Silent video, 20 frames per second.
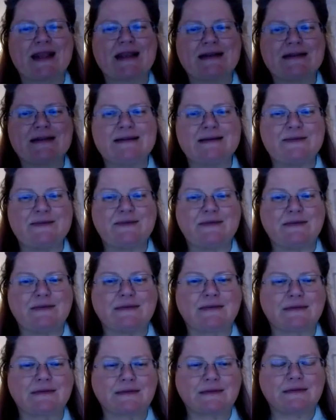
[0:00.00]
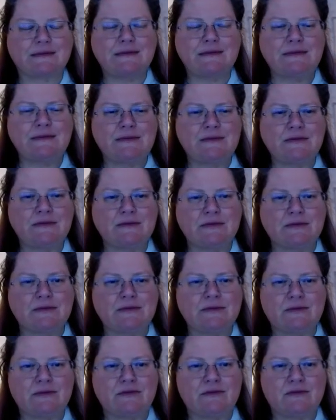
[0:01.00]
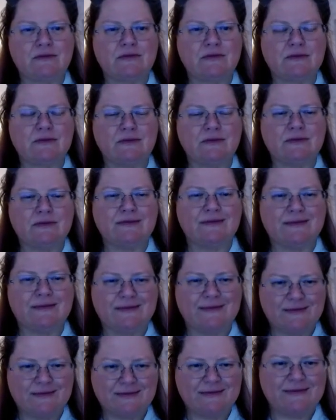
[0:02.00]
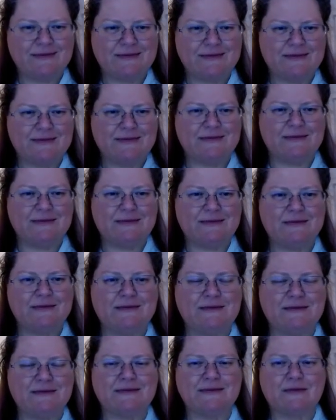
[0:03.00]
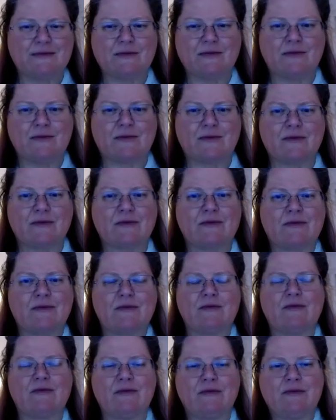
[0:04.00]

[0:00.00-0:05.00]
No words are spoken by the person on screen.